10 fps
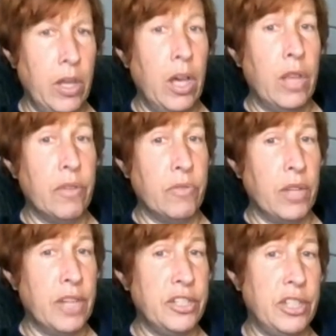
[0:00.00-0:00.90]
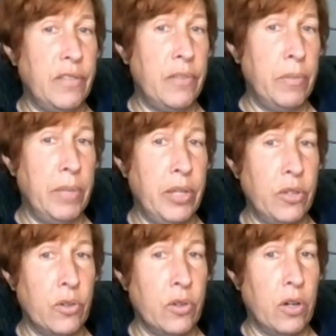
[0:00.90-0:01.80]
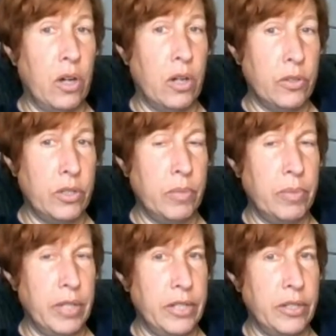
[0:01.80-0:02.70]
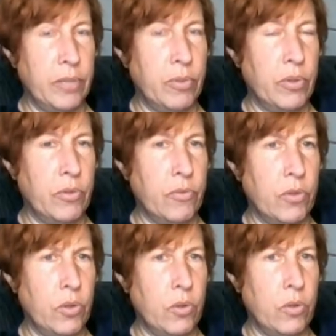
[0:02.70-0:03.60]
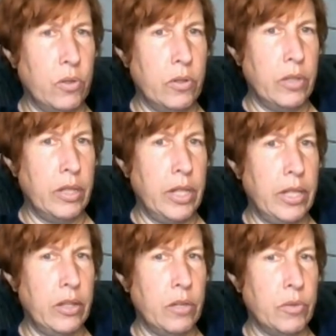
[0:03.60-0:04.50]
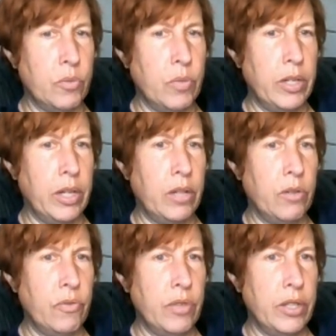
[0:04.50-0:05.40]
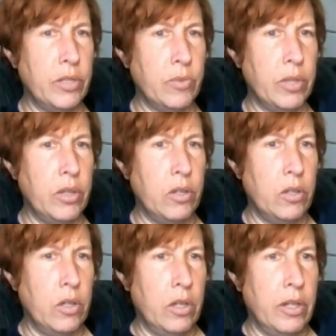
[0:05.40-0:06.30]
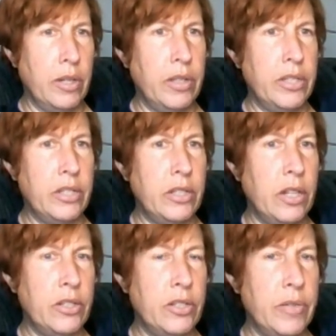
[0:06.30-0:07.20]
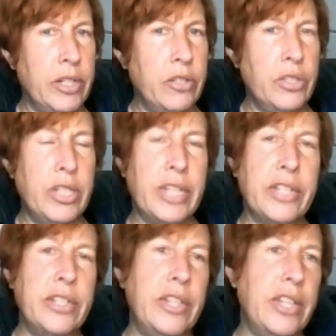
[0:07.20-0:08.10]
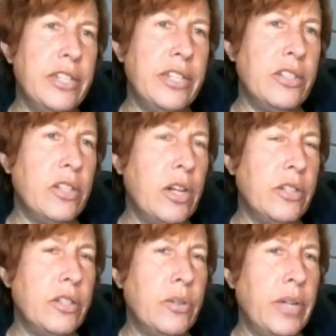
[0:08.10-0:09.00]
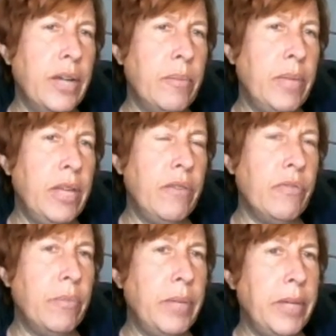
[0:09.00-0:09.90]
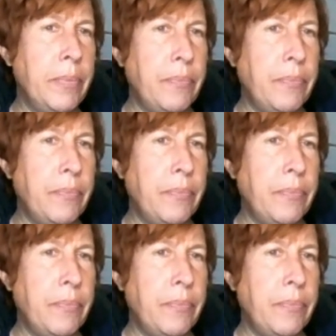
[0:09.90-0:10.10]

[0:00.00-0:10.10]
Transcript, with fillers: The velocity of the meteor also plays an important role. I think there was one other for this one. Now, this is also interesting because this is also an ME for me